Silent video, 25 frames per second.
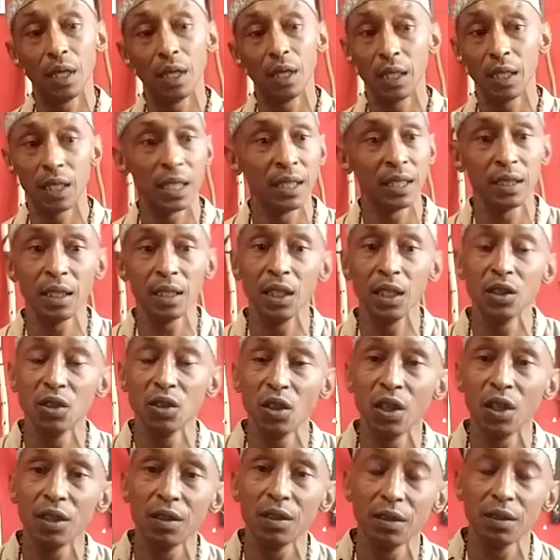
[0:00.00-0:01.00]
can say it's
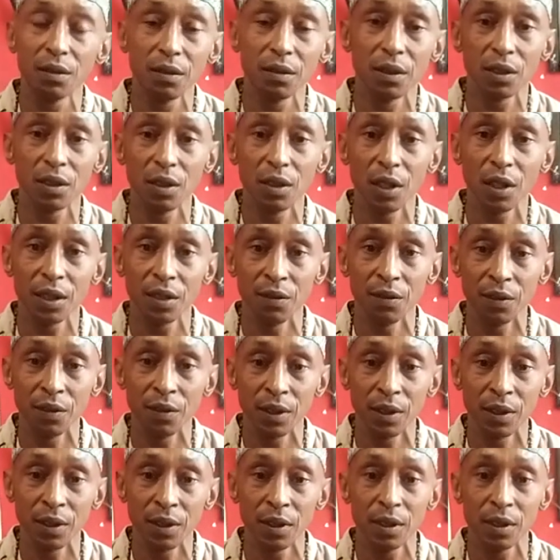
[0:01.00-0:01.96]
not even